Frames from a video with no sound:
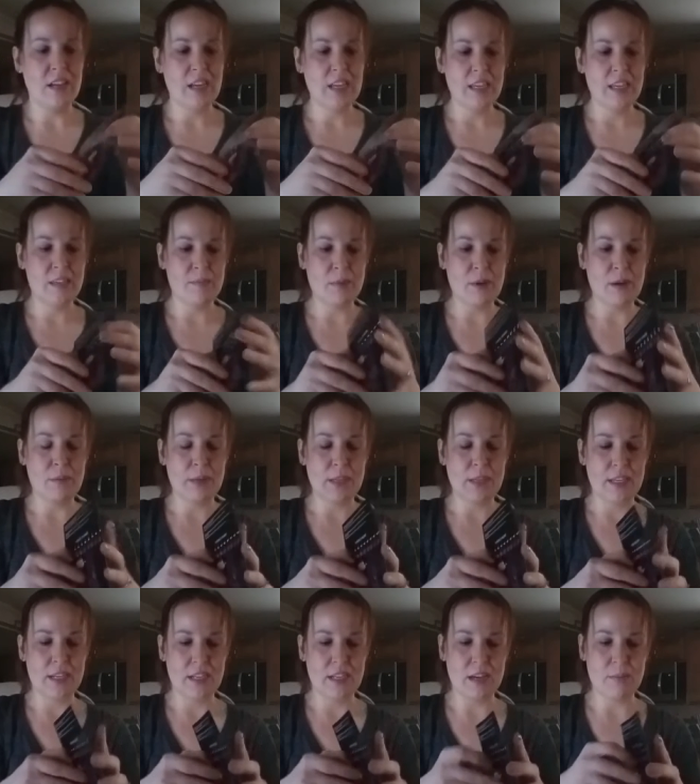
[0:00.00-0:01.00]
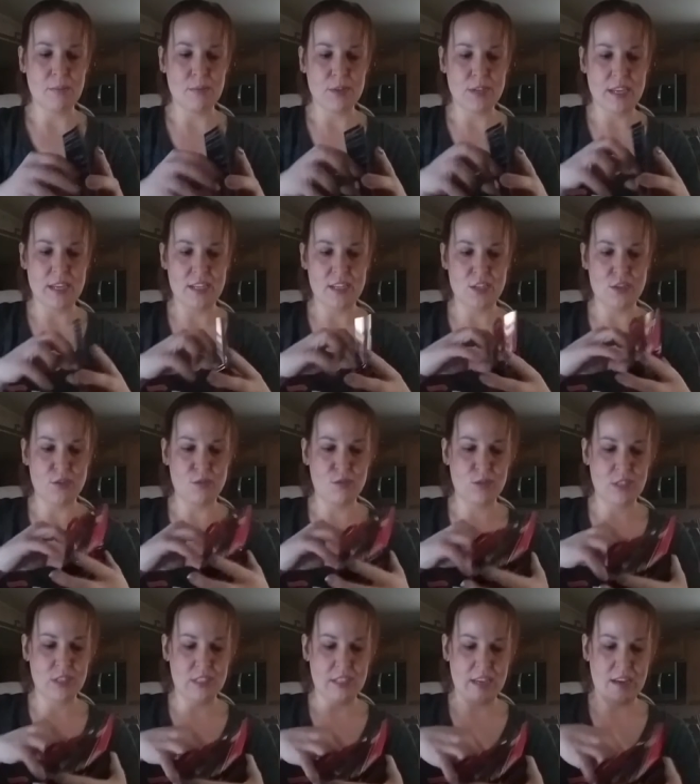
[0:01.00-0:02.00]
I can probably get a couple days
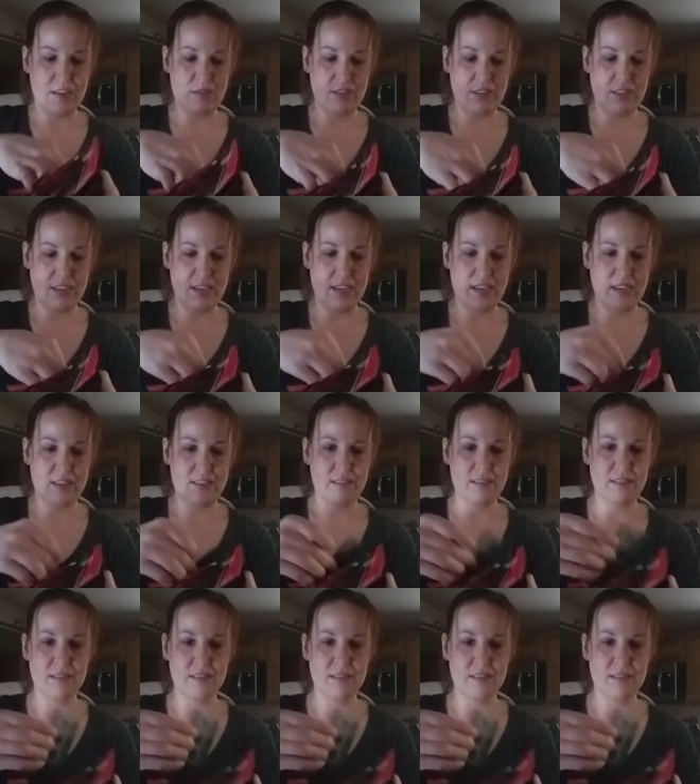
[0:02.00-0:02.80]
uses out of that.